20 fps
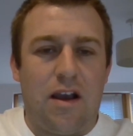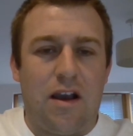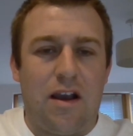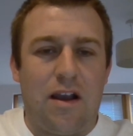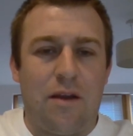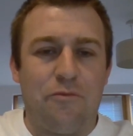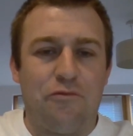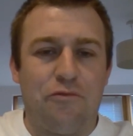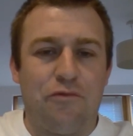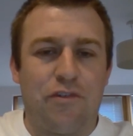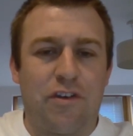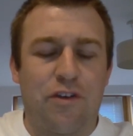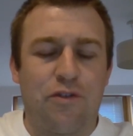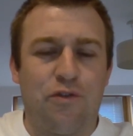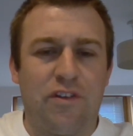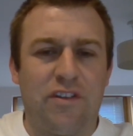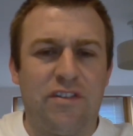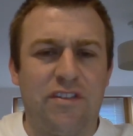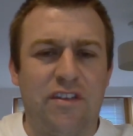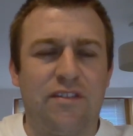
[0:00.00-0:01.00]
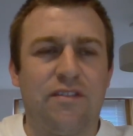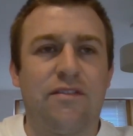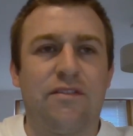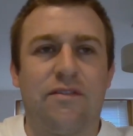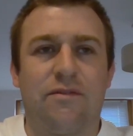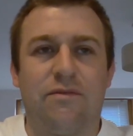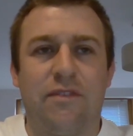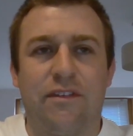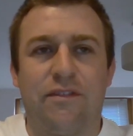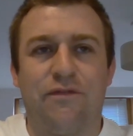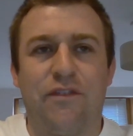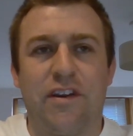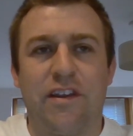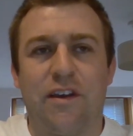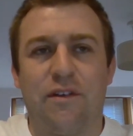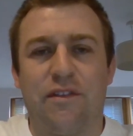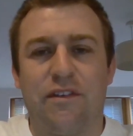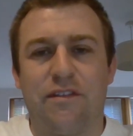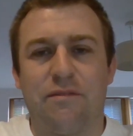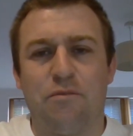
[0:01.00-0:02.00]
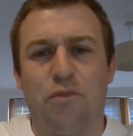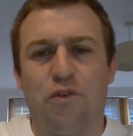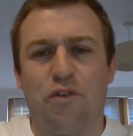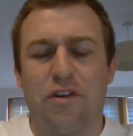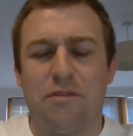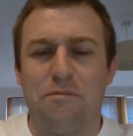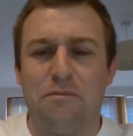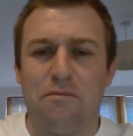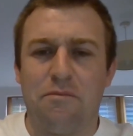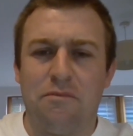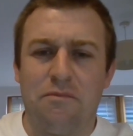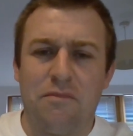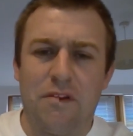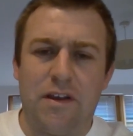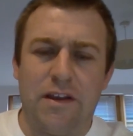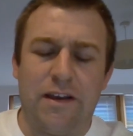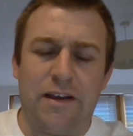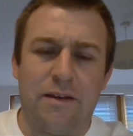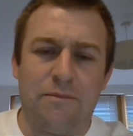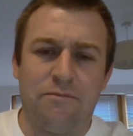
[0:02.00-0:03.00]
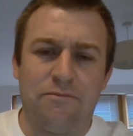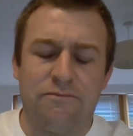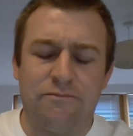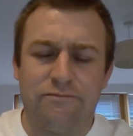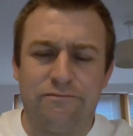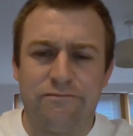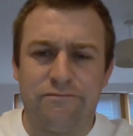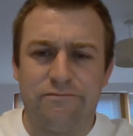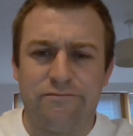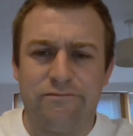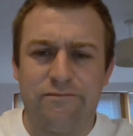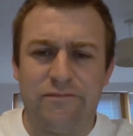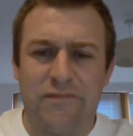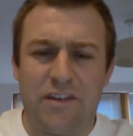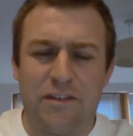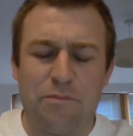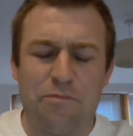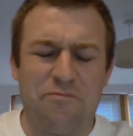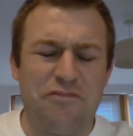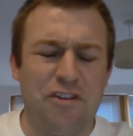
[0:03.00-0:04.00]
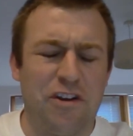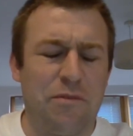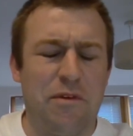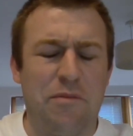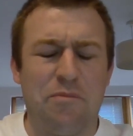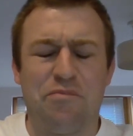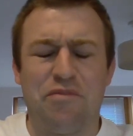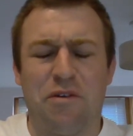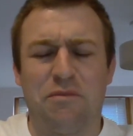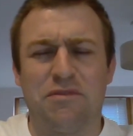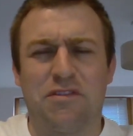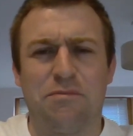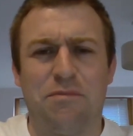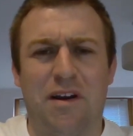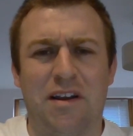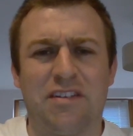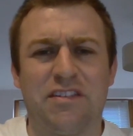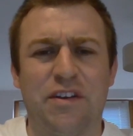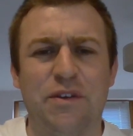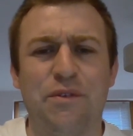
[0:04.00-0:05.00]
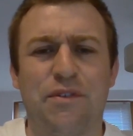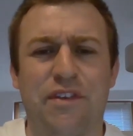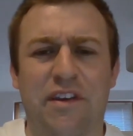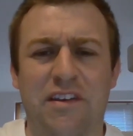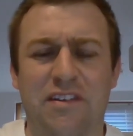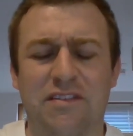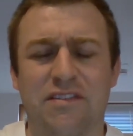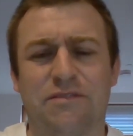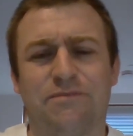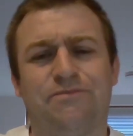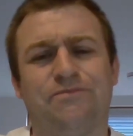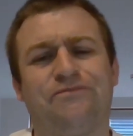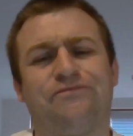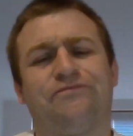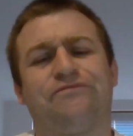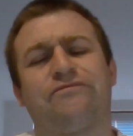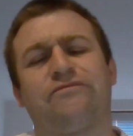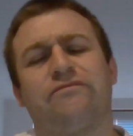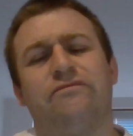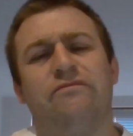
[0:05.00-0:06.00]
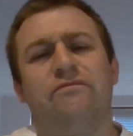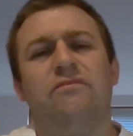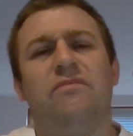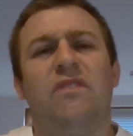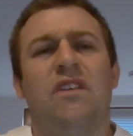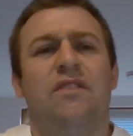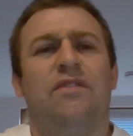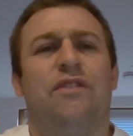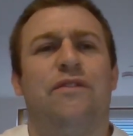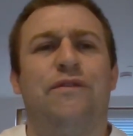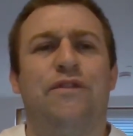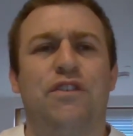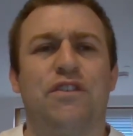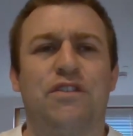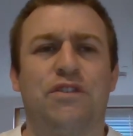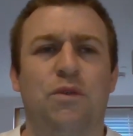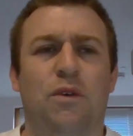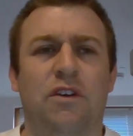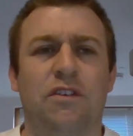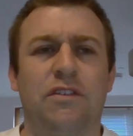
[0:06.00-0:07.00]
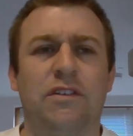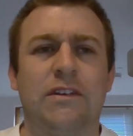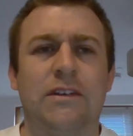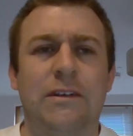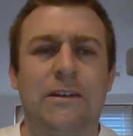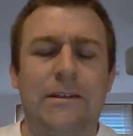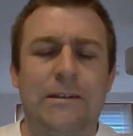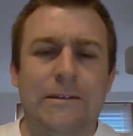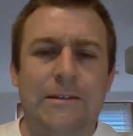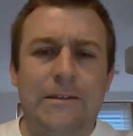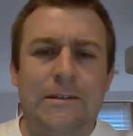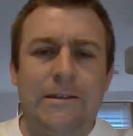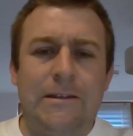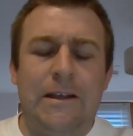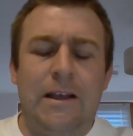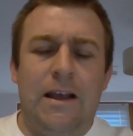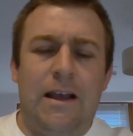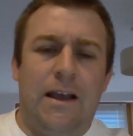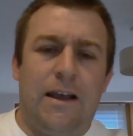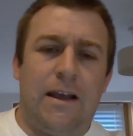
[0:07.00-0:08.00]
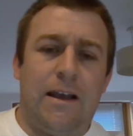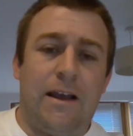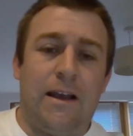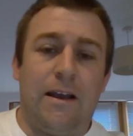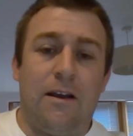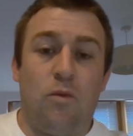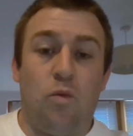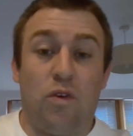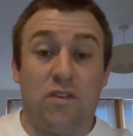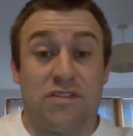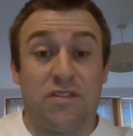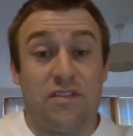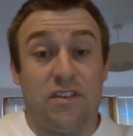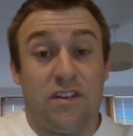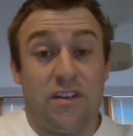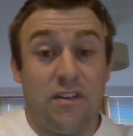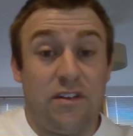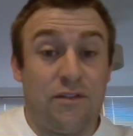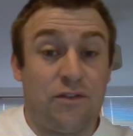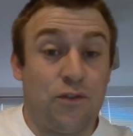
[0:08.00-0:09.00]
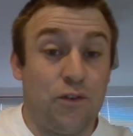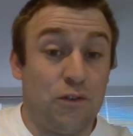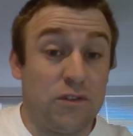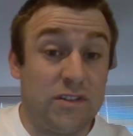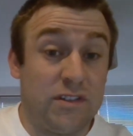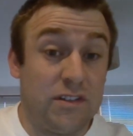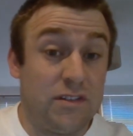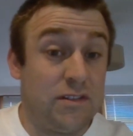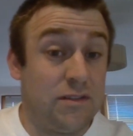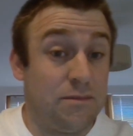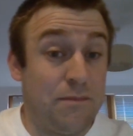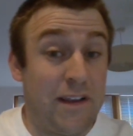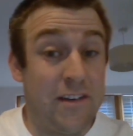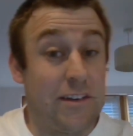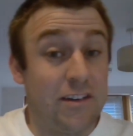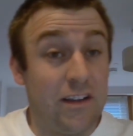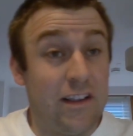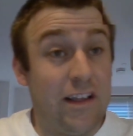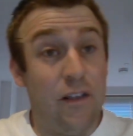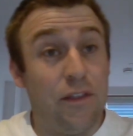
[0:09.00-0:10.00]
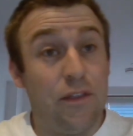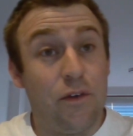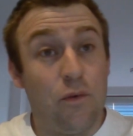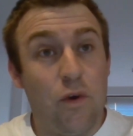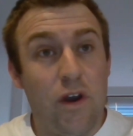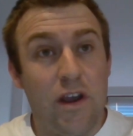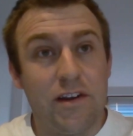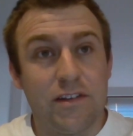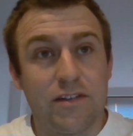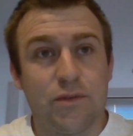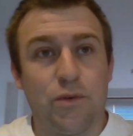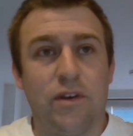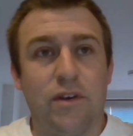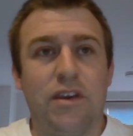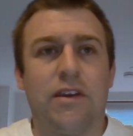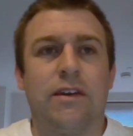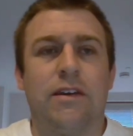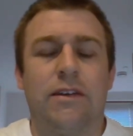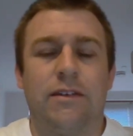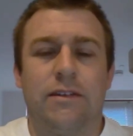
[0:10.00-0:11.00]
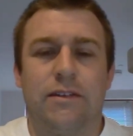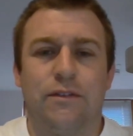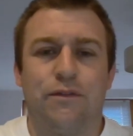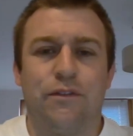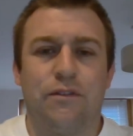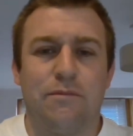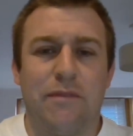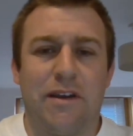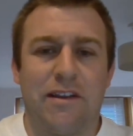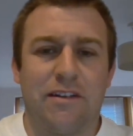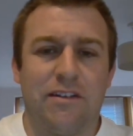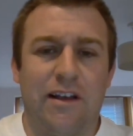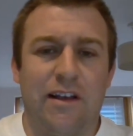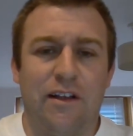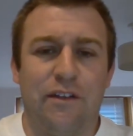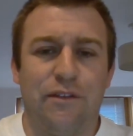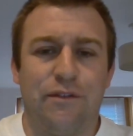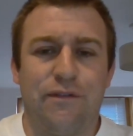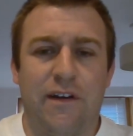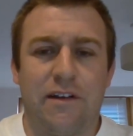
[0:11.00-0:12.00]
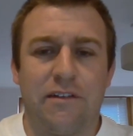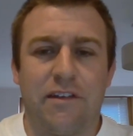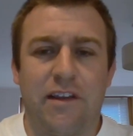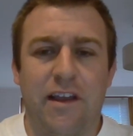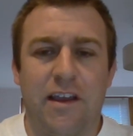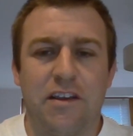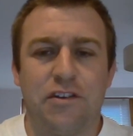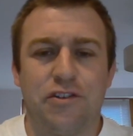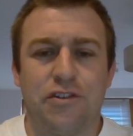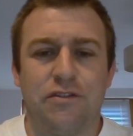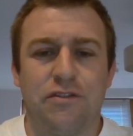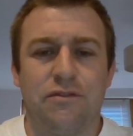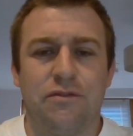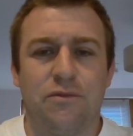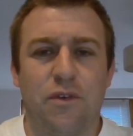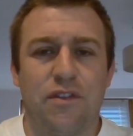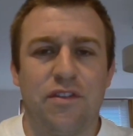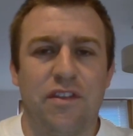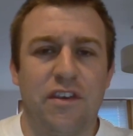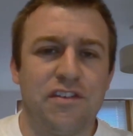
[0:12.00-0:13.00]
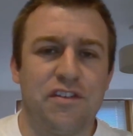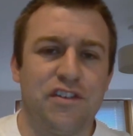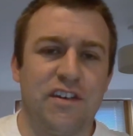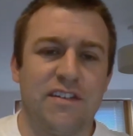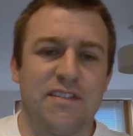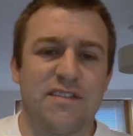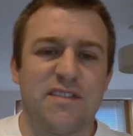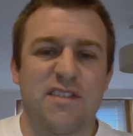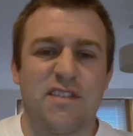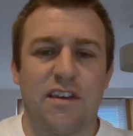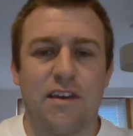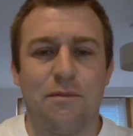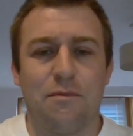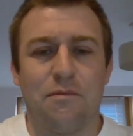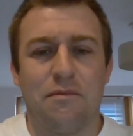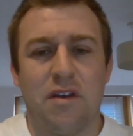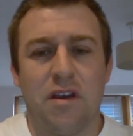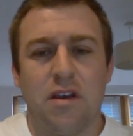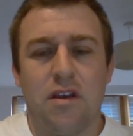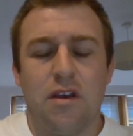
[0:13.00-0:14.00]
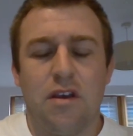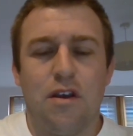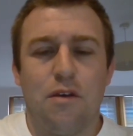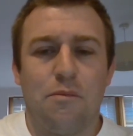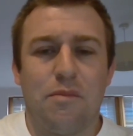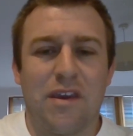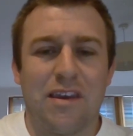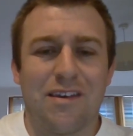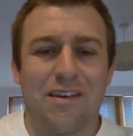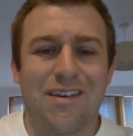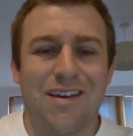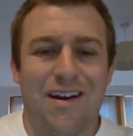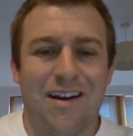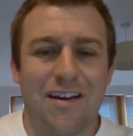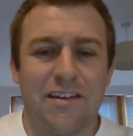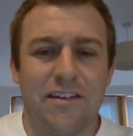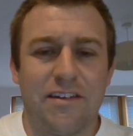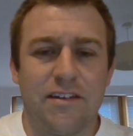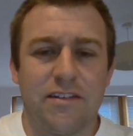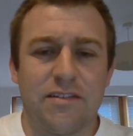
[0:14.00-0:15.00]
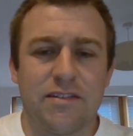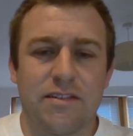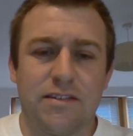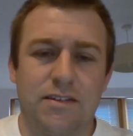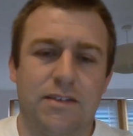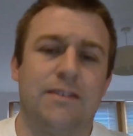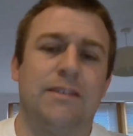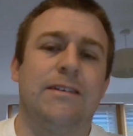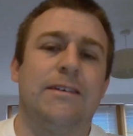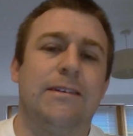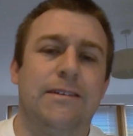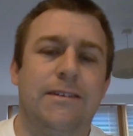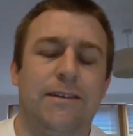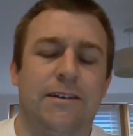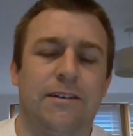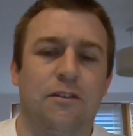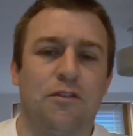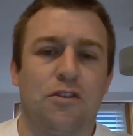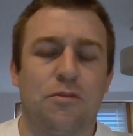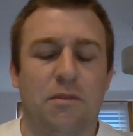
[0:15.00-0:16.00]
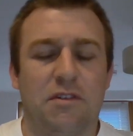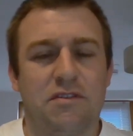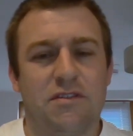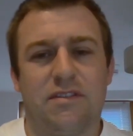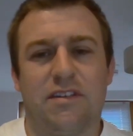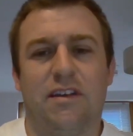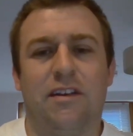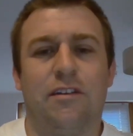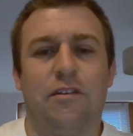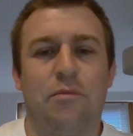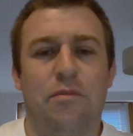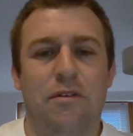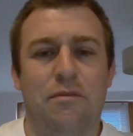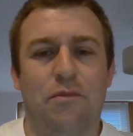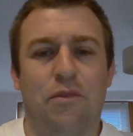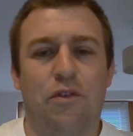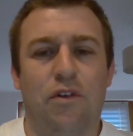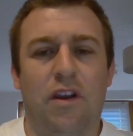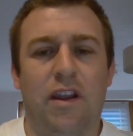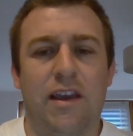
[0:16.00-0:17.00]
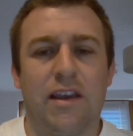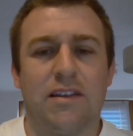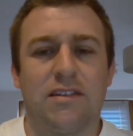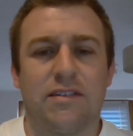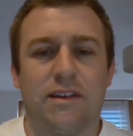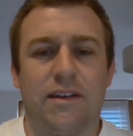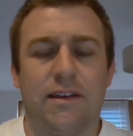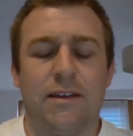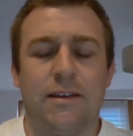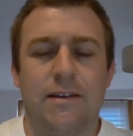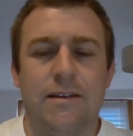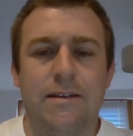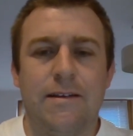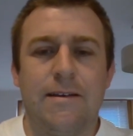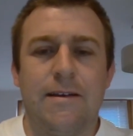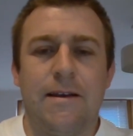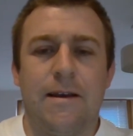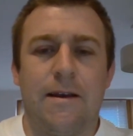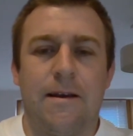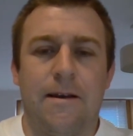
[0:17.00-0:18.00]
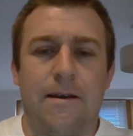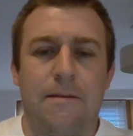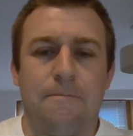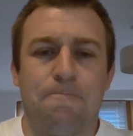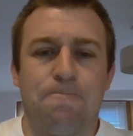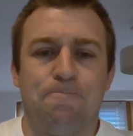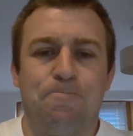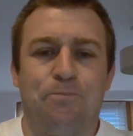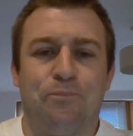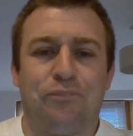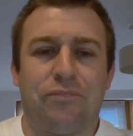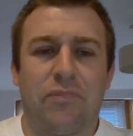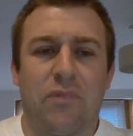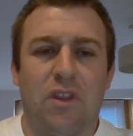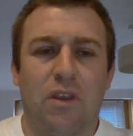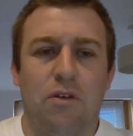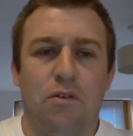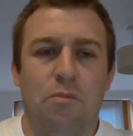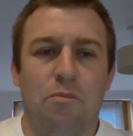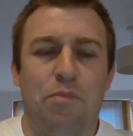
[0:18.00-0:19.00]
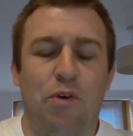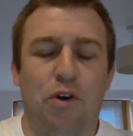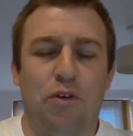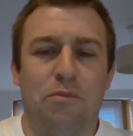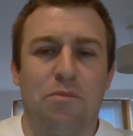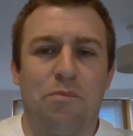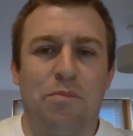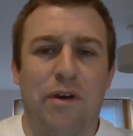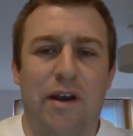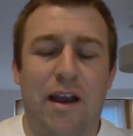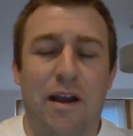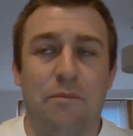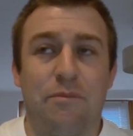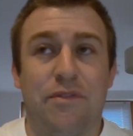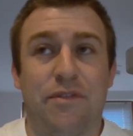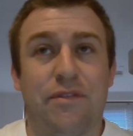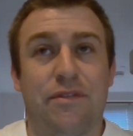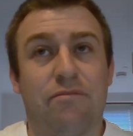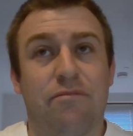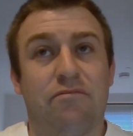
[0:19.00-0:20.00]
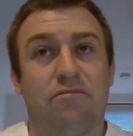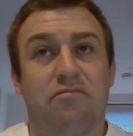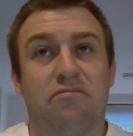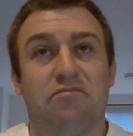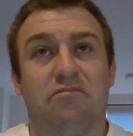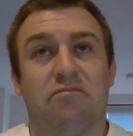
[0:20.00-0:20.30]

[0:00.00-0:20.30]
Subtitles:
I'm recording this video this morning. It's really been prompted by two things. The first one was that, of course, it's Mental Health Awareness Week through the Mental Health Foundation, with this year's theme being kindness, and I'll come on to that a little bit more later. But perhaps